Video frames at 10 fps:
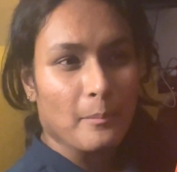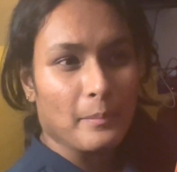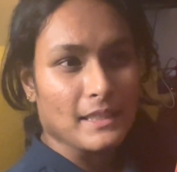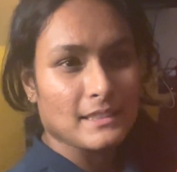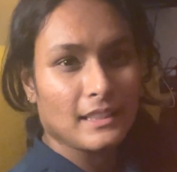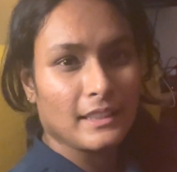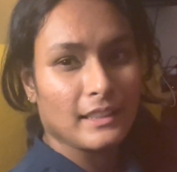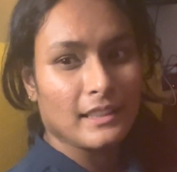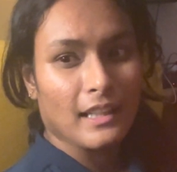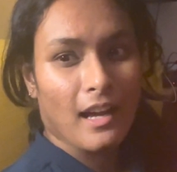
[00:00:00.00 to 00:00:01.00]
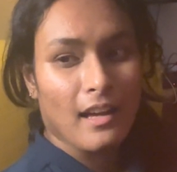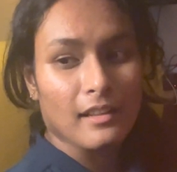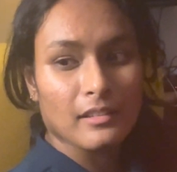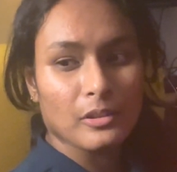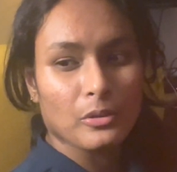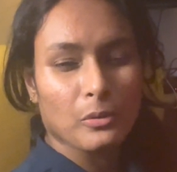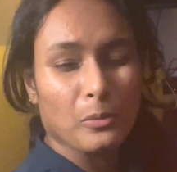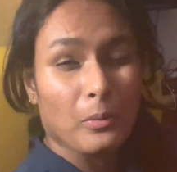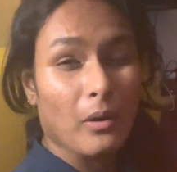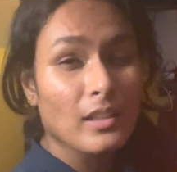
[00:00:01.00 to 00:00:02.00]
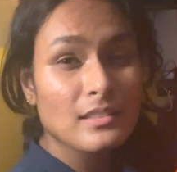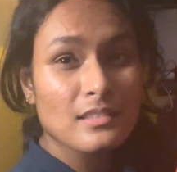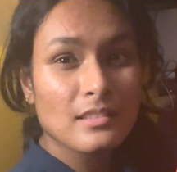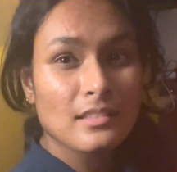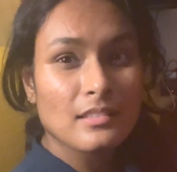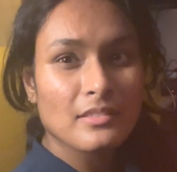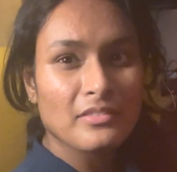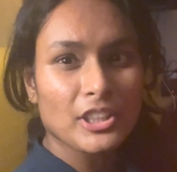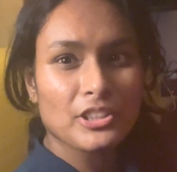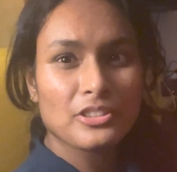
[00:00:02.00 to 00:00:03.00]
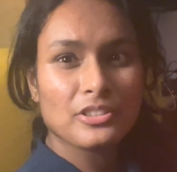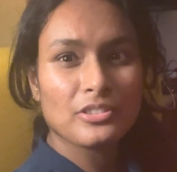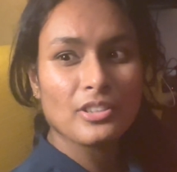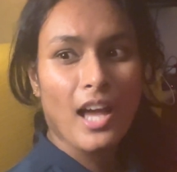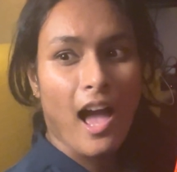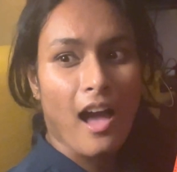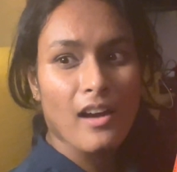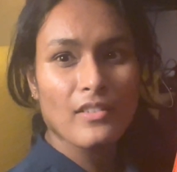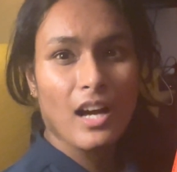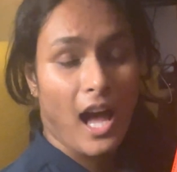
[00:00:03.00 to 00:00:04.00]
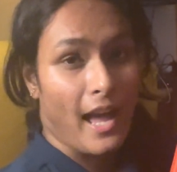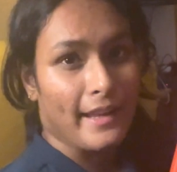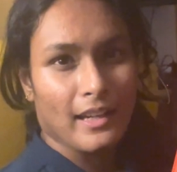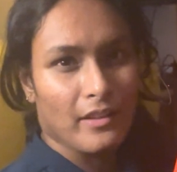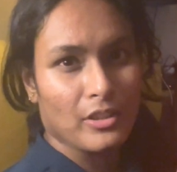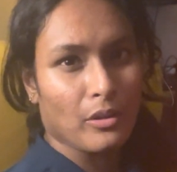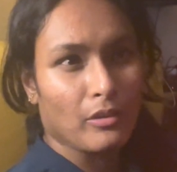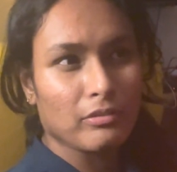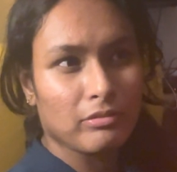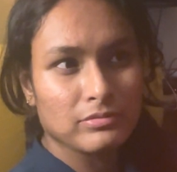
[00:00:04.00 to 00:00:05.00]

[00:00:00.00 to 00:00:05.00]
Basically, they are robots which have a high level of,